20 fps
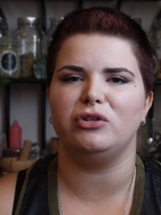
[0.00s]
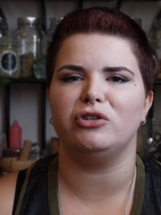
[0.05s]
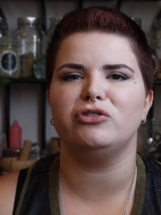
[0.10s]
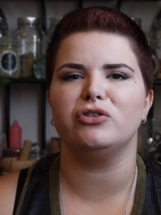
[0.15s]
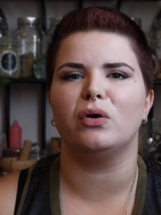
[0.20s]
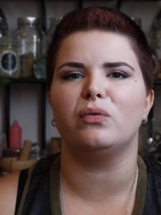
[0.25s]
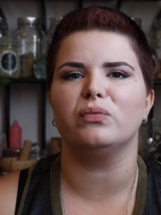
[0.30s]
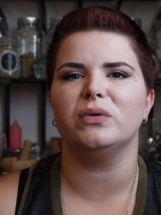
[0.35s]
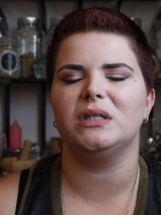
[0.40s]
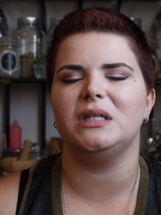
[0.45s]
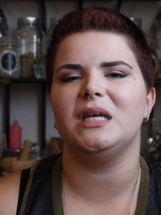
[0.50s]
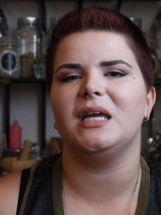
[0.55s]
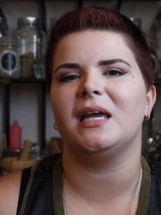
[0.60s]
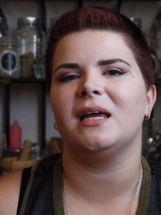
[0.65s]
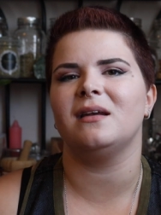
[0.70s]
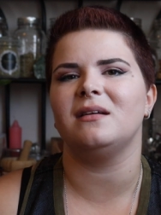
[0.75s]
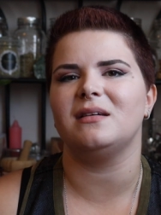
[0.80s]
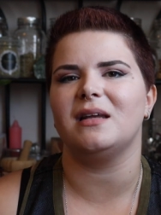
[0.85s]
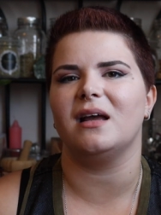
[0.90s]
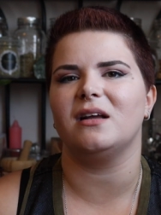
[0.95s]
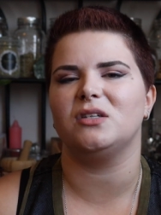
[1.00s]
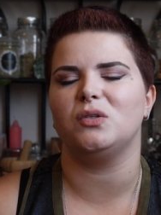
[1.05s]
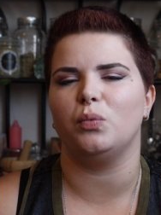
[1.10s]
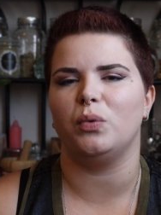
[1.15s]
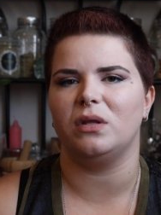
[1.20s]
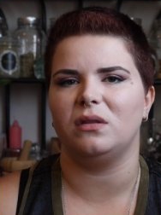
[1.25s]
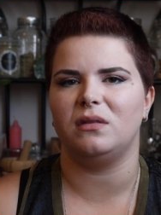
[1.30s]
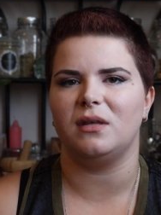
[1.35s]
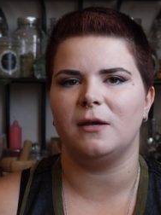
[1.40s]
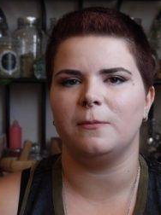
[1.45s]
You don't really connect
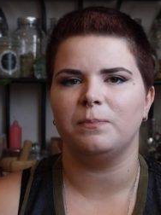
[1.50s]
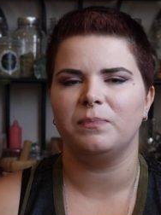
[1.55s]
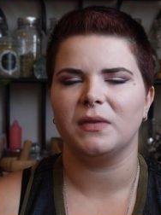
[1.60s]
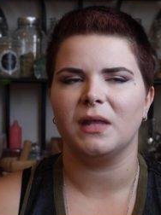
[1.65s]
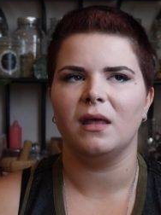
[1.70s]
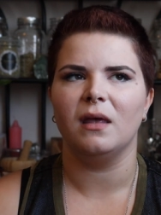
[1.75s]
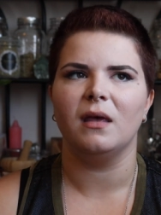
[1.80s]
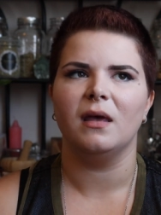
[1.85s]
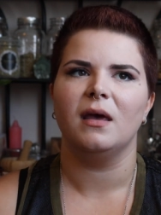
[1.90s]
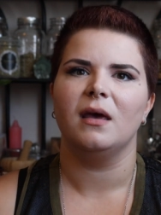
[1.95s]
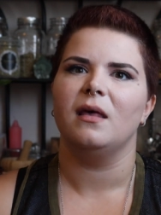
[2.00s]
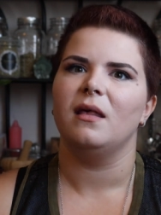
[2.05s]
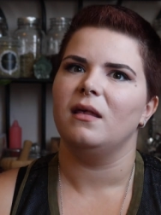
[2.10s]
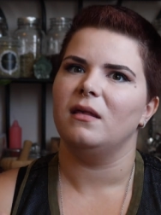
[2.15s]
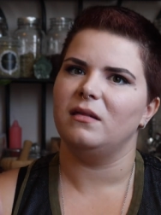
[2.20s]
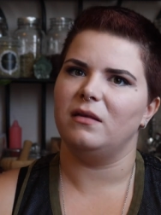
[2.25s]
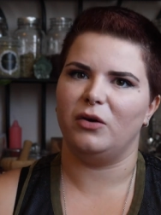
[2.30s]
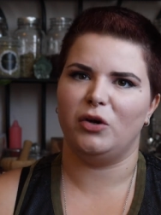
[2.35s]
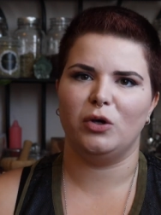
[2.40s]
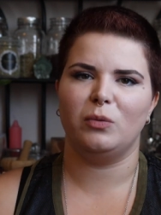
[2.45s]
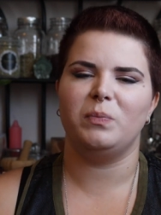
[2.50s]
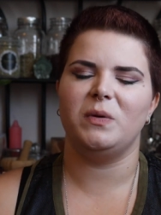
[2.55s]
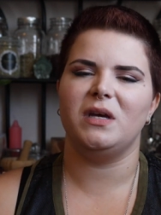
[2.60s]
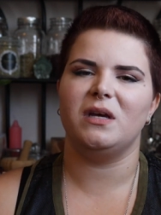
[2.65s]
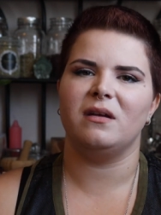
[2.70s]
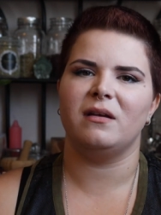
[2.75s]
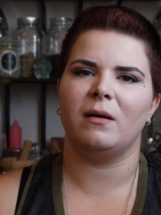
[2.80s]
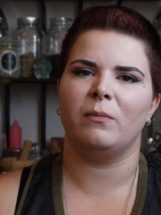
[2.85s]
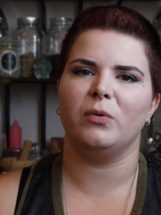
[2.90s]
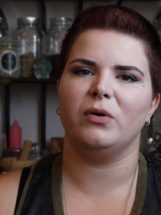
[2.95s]
with it. There could
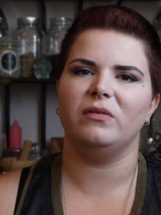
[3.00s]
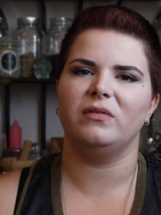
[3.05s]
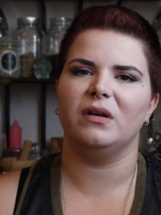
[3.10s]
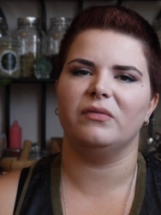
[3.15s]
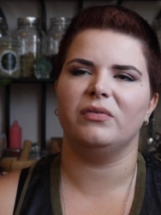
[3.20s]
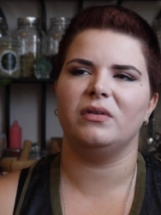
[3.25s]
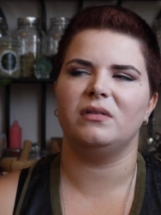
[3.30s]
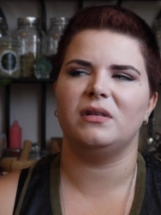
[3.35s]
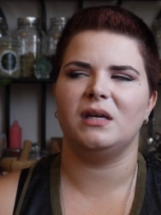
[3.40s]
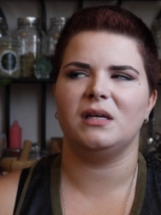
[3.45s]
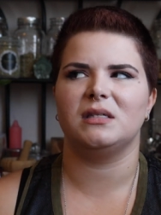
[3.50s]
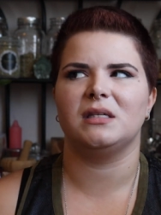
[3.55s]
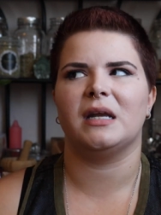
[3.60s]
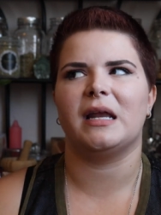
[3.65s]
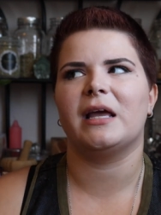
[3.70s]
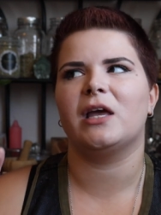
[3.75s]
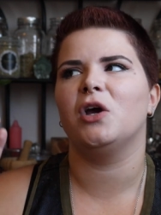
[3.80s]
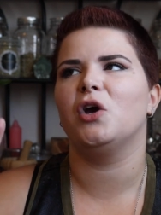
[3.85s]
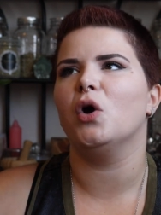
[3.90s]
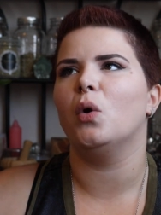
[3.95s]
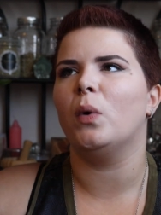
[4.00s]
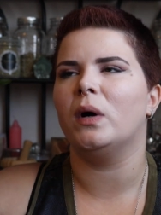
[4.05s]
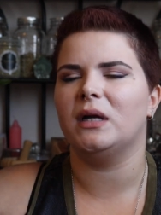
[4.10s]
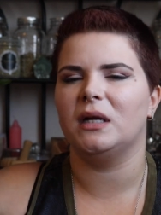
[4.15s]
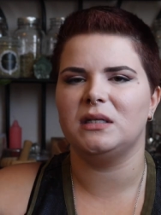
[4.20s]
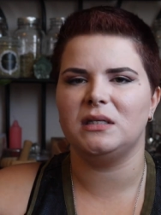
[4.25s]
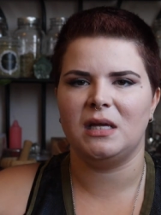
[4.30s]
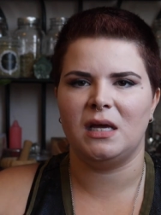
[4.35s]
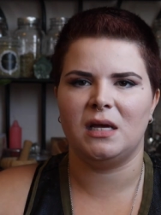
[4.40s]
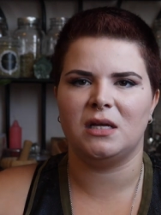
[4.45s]
be a number of different things, and I could go on
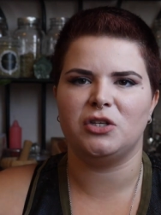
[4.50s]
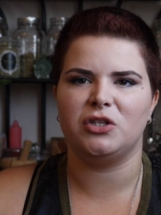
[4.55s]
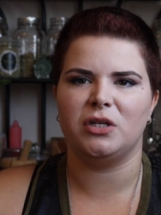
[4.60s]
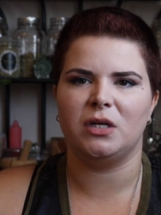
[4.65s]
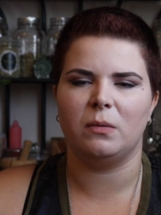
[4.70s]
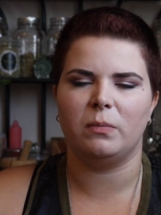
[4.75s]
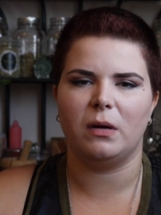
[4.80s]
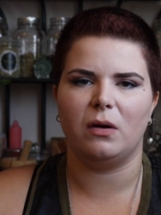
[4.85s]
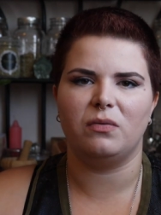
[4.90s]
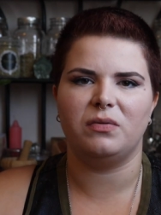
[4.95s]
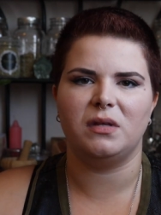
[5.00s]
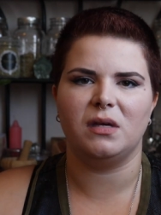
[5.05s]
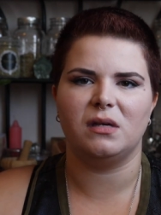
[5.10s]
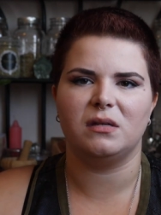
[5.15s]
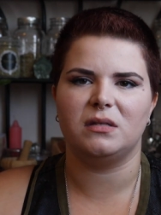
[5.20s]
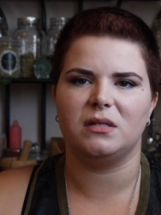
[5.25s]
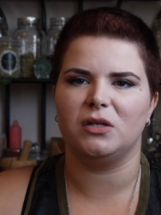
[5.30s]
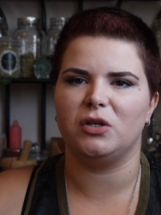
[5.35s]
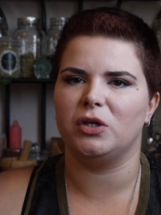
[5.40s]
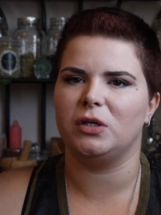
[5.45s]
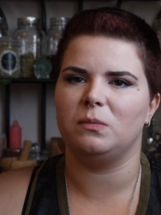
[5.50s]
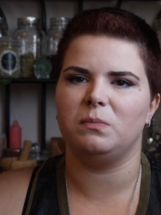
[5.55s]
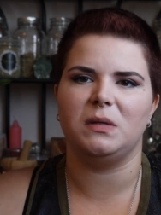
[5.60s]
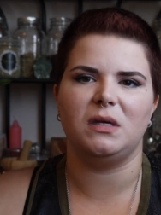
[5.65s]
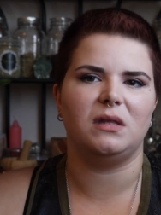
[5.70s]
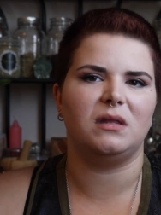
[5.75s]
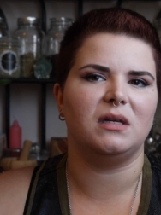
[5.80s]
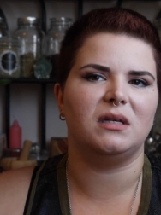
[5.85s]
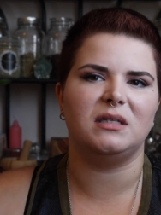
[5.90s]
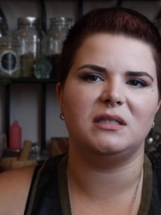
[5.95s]
a tangent about this. It could
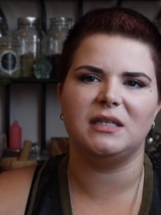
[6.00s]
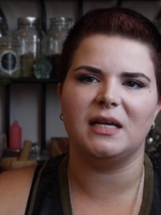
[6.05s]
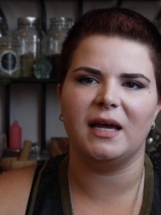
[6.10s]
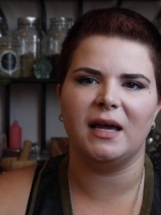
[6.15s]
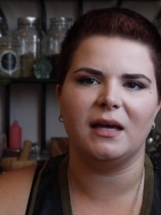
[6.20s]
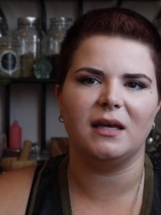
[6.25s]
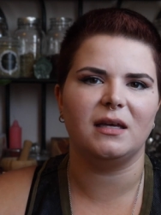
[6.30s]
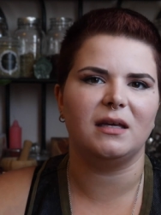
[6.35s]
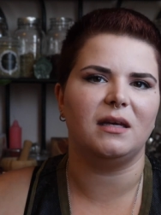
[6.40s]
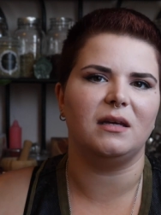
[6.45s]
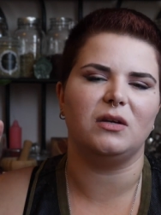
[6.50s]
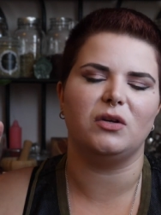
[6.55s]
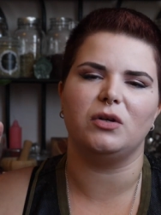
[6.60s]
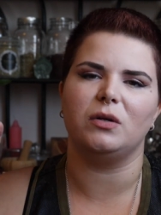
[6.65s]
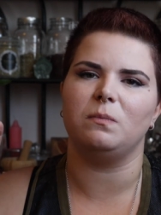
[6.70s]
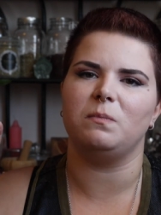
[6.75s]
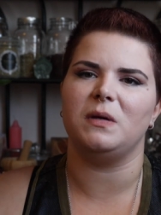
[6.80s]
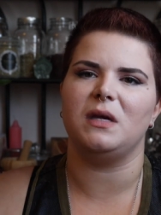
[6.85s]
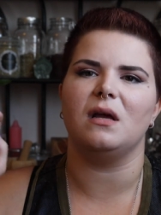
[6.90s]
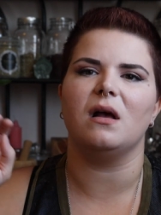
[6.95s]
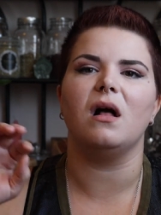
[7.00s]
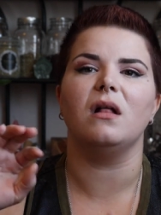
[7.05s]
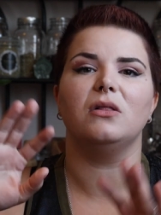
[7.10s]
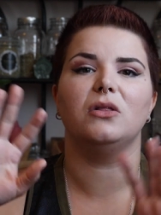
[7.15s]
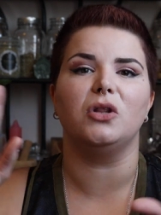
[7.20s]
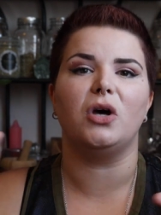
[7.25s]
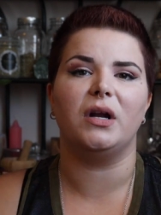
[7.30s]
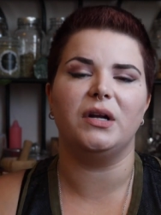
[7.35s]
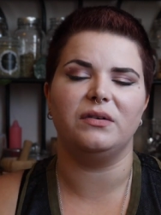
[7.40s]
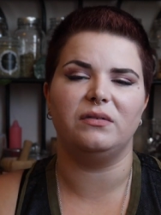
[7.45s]
be the deck, it could be a
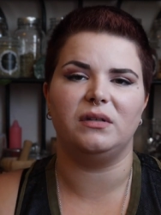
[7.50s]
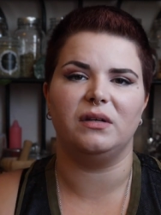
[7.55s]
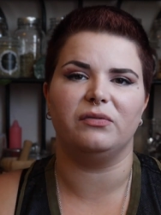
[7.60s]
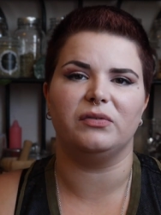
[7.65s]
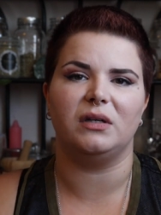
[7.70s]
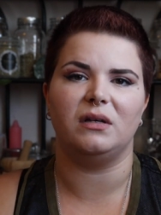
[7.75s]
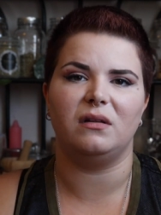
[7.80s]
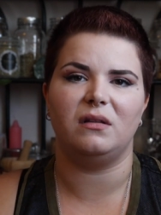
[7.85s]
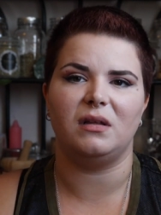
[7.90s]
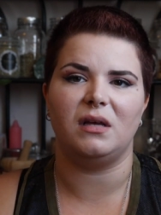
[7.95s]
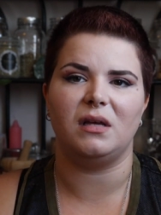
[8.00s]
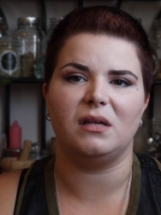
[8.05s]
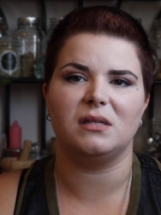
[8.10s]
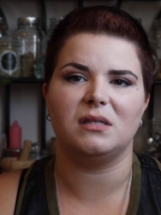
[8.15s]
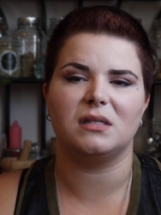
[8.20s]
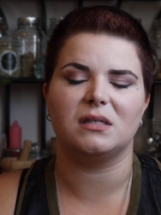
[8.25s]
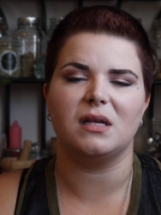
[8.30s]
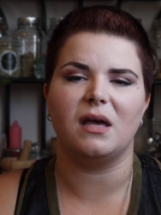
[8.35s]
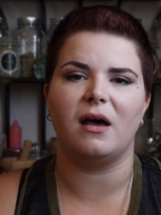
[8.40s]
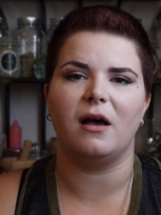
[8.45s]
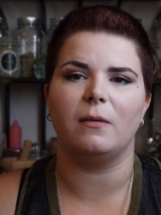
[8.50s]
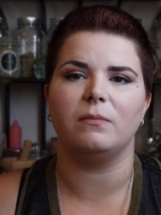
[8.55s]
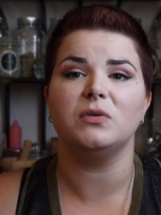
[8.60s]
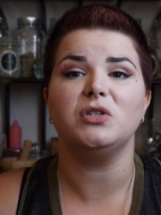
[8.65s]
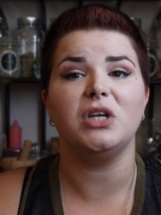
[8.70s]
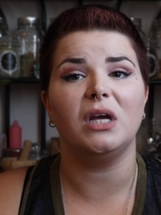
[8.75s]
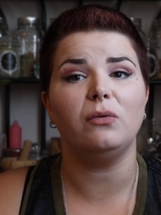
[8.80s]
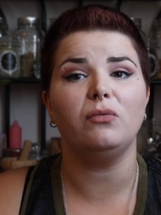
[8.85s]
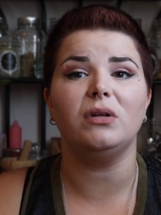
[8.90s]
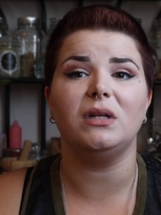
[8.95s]
lot of different things. Um,
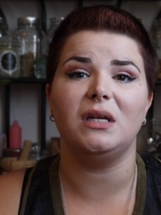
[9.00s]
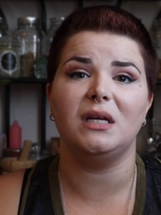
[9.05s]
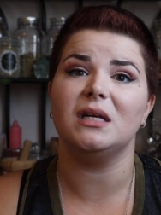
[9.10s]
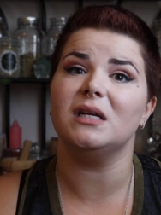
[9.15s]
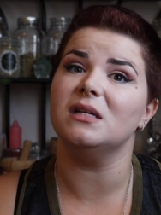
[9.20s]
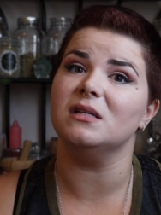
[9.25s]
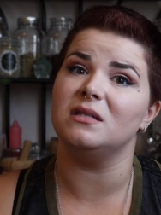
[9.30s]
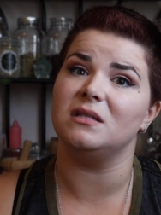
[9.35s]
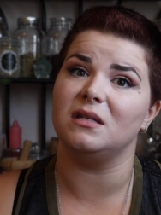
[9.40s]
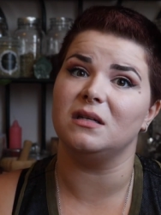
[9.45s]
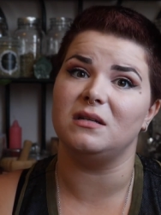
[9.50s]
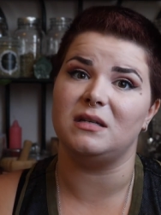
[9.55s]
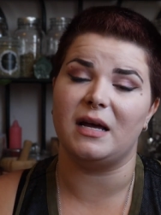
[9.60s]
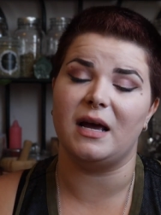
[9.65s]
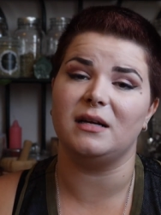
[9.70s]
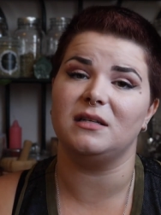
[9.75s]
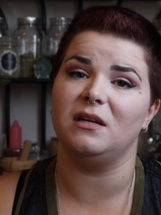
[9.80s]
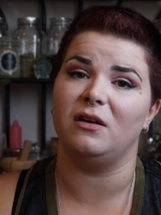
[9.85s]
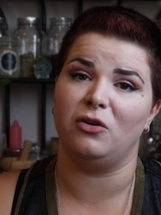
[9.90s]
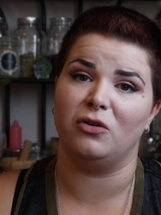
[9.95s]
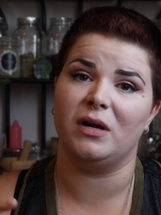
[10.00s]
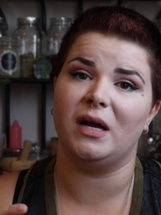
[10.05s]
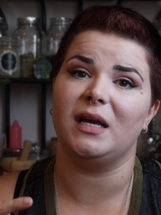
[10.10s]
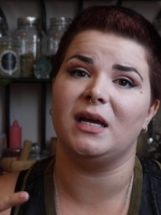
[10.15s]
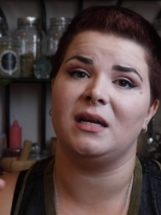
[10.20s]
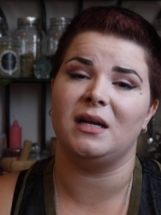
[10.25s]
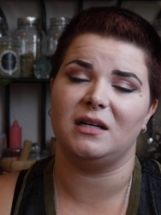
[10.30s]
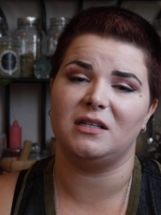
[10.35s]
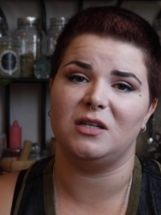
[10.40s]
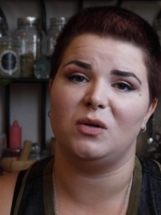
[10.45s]
generally, it is the deck, and you're not
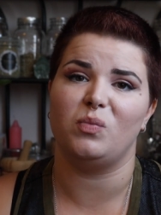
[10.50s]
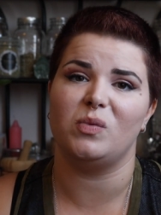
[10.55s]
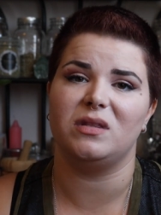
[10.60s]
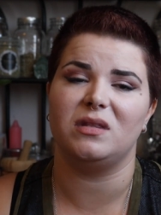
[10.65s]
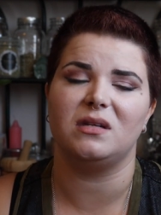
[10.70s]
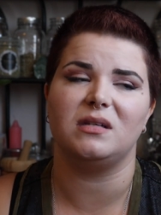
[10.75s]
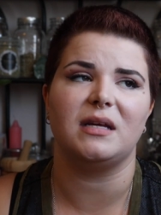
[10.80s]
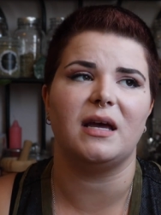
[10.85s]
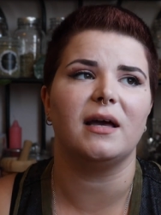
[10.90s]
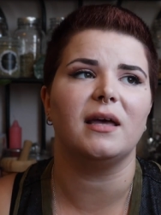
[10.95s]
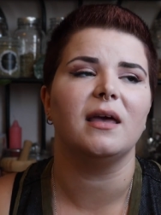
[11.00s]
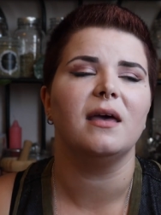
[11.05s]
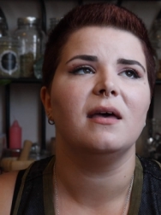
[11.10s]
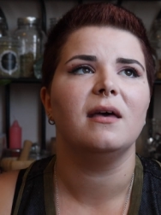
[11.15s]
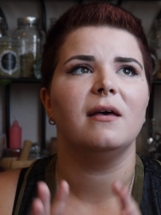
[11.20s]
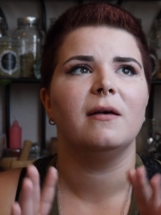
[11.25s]
connecting with the deck.